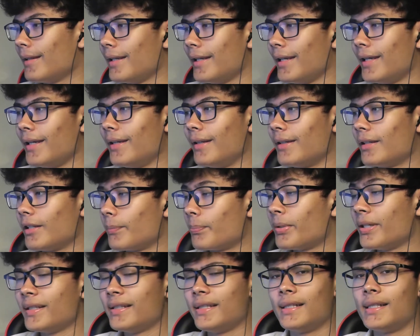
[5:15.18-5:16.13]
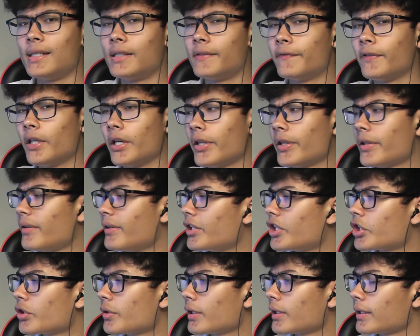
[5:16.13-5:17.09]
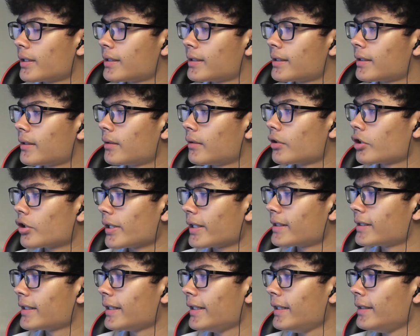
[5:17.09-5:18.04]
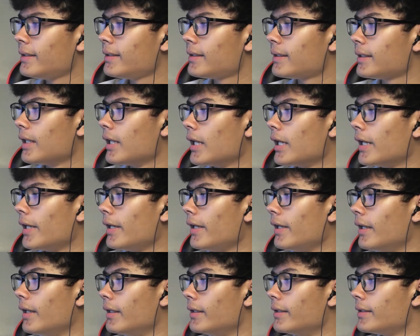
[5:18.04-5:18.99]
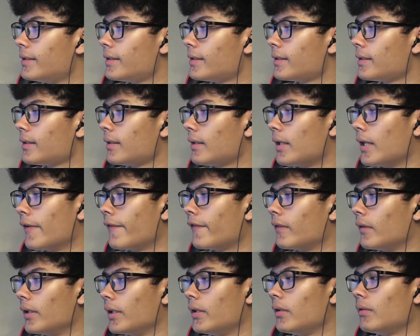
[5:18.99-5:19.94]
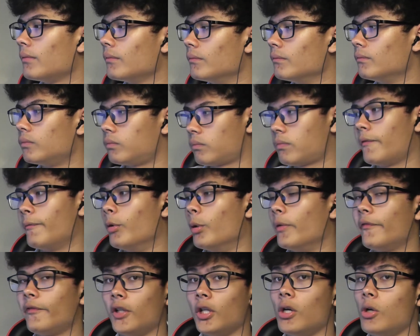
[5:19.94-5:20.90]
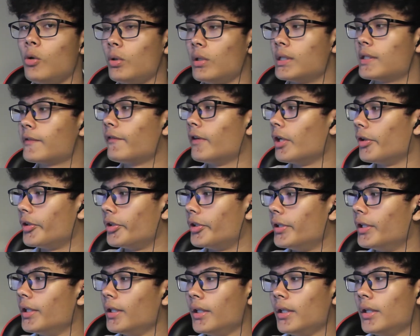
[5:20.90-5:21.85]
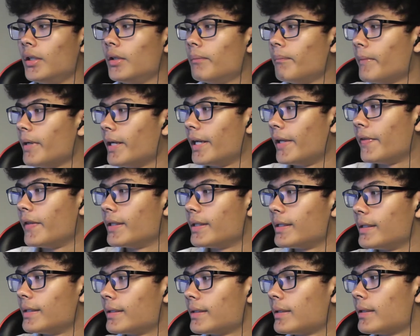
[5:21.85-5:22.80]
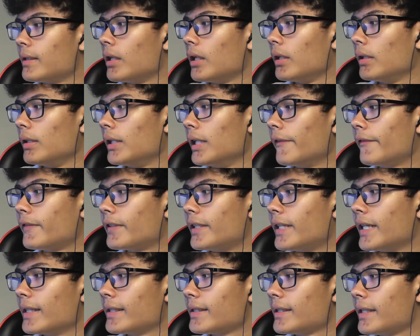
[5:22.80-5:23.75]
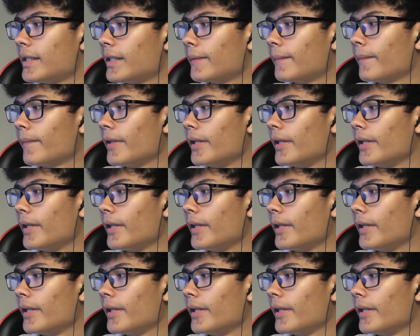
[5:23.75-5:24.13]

And the princess's father in Shrek's case is definitely, well, Fiona's father, and this is not left guessing.